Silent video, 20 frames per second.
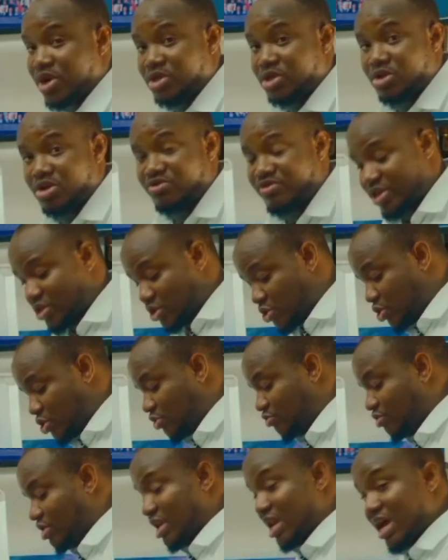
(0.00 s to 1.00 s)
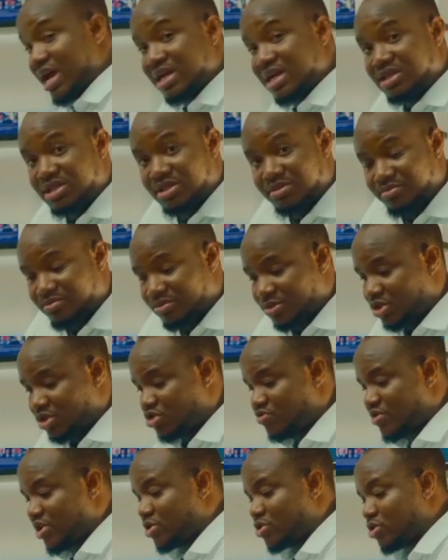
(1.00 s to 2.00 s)
it covers the cost of the land,
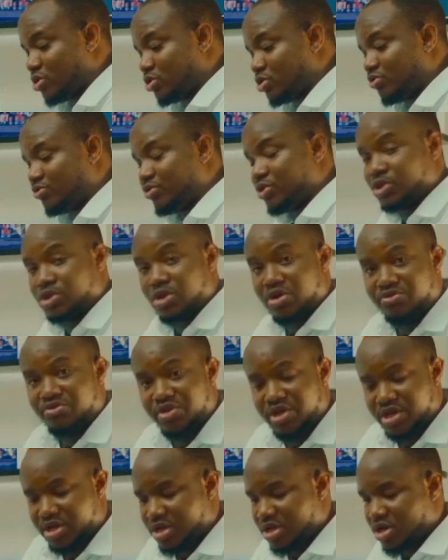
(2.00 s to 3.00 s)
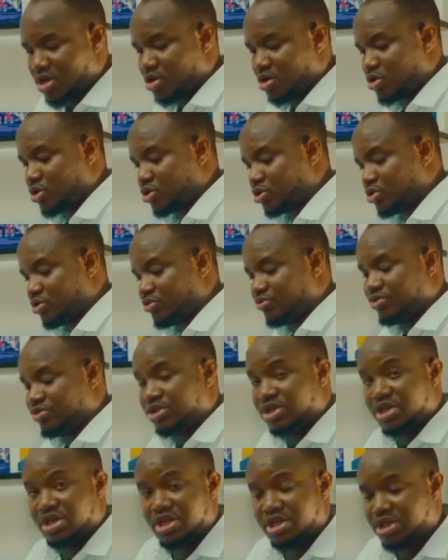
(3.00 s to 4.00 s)
covers the cost of survey, cost of
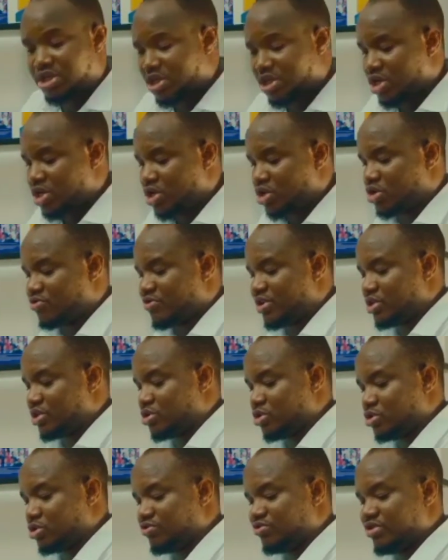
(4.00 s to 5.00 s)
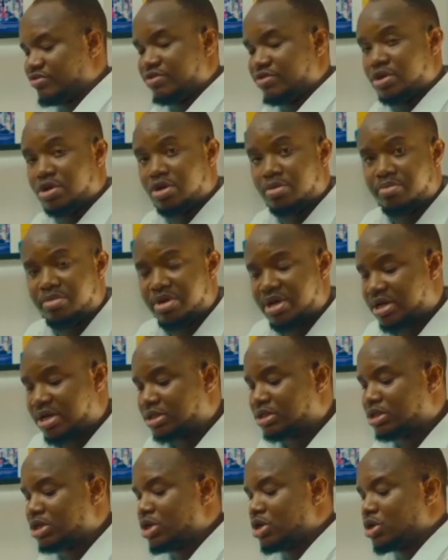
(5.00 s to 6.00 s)
deed, it covers the cost of
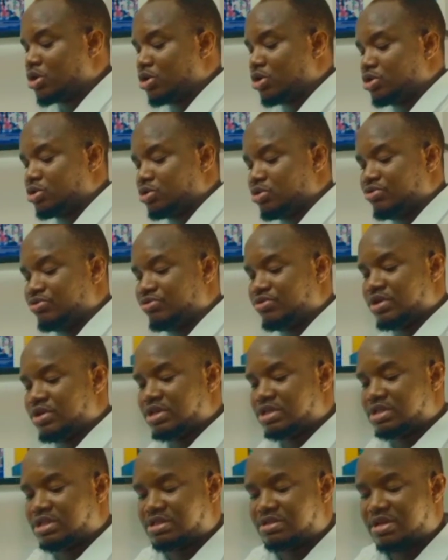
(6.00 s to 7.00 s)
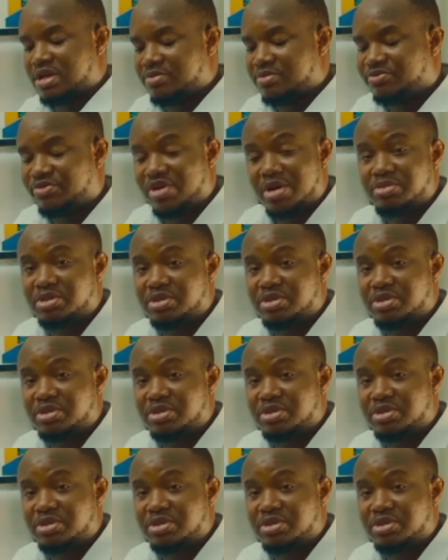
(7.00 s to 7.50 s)
development, cost of farm